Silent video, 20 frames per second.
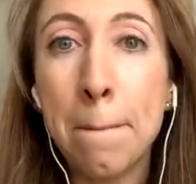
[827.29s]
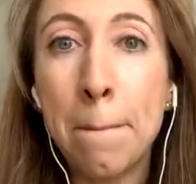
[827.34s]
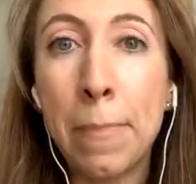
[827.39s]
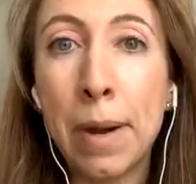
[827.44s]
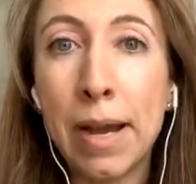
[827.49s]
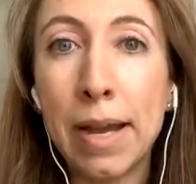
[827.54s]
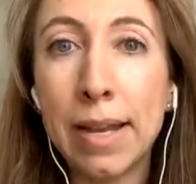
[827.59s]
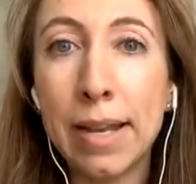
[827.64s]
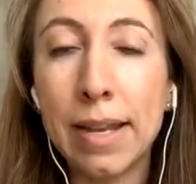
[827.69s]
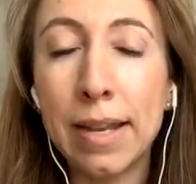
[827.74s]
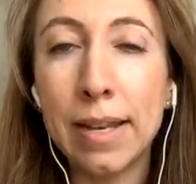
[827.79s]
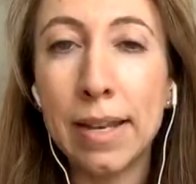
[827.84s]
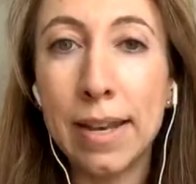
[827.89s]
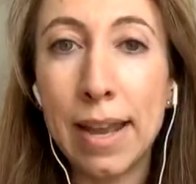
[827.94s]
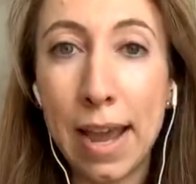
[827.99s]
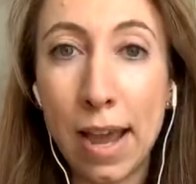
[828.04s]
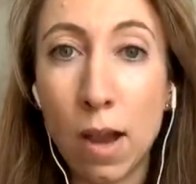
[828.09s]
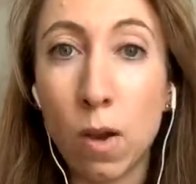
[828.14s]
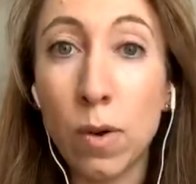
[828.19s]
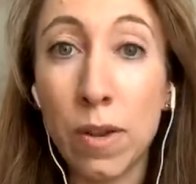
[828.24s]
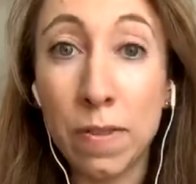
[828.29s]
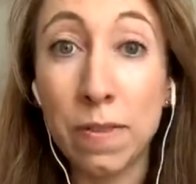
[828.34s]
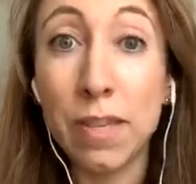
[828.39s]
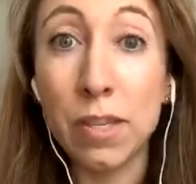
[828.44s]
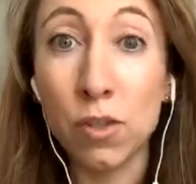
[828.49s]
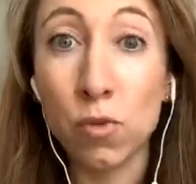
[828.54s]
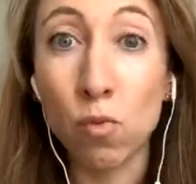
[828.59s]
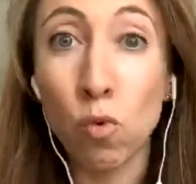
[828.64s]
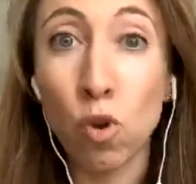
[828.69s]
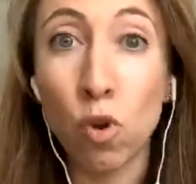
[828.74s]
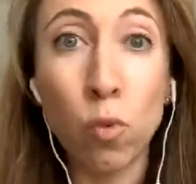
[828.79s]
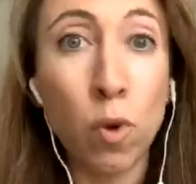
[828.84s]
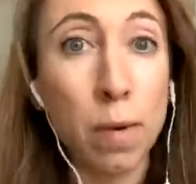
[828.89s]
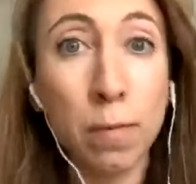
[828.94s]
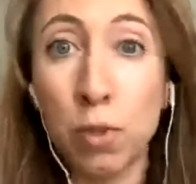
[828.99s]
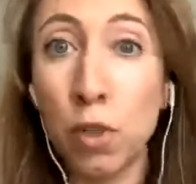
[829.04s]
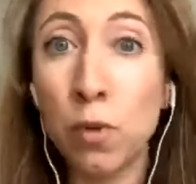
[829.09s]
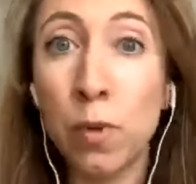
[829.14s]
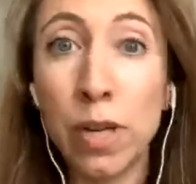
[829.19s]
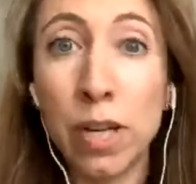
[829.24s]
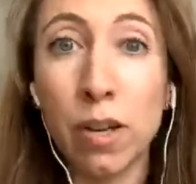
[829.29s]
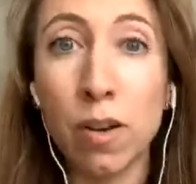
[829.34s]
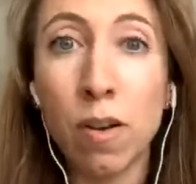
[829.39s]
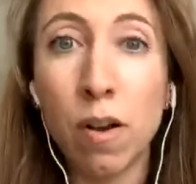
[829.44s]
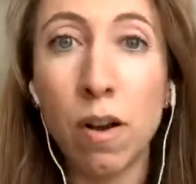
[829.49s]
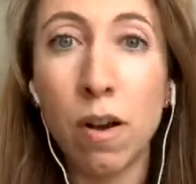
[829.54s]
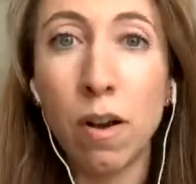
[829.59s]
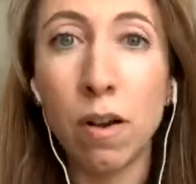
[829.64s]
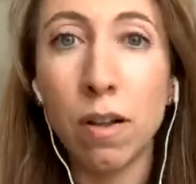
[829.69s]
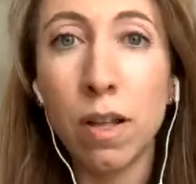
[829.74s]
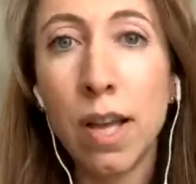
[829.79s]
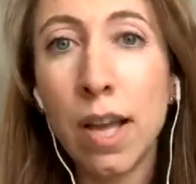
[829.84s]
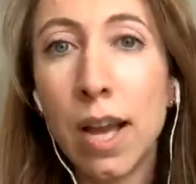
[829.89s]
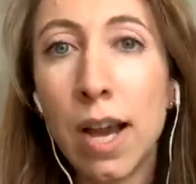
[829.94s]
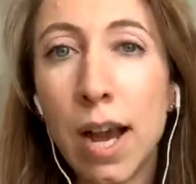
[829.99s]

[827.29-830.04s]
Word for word: but now in this role where I'm doing it all,